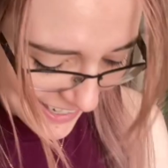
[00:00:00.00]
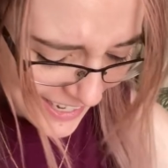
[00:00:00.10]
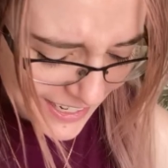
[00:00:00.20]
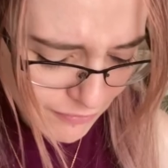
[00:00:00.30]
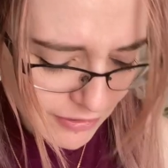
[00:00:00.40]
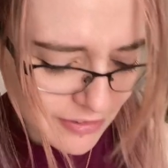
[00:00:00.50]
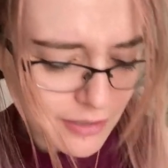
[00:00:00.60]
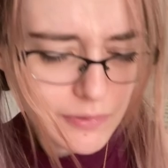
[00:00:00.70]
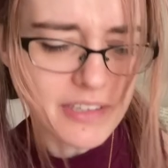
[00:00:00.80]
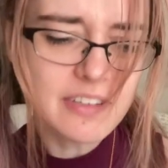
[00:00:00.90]
and for some
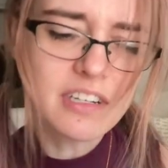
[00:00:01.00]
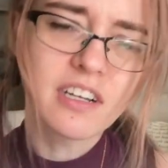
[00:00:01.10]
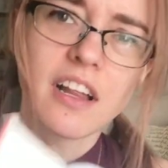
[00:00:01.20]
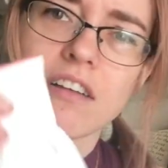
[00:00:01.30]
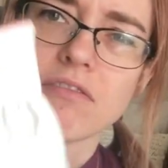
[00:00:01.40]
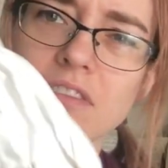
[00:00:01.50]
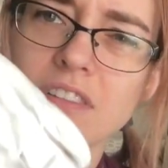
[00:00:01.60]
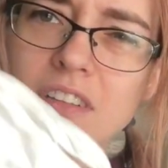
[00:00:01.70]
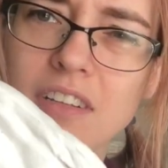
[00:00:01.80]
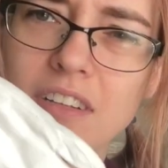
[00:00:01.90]
reason a glove,
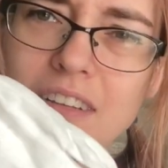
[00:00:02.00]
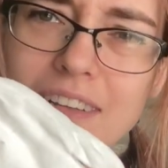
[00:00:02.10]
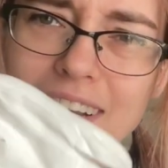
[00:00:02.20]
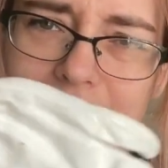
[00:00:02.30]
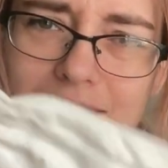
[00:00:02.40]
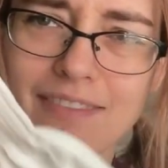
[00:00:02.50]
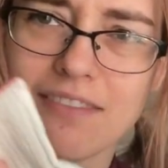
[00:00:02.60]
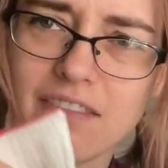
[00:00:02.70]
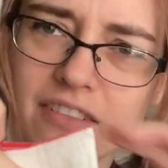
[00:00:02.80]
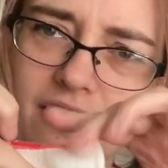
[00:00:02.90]
like
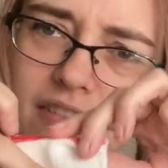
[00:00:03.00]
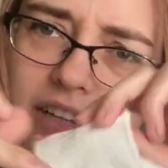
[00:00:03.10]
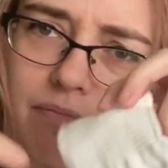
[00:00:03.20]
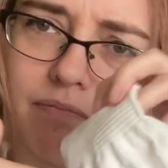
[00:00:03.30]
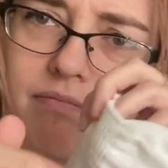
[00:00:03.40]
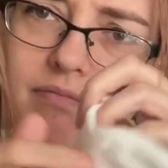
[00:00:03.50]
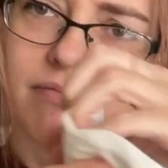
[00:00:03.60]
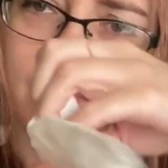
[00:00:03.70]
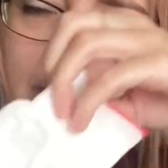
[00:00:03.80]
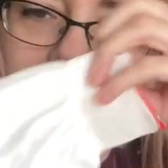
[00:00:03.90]
a
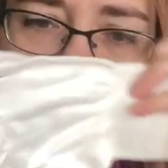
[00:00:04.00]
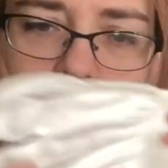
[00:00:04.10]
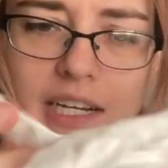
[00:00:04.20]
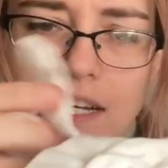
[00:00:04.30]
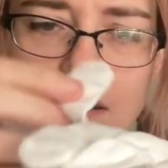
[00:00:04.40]
tiny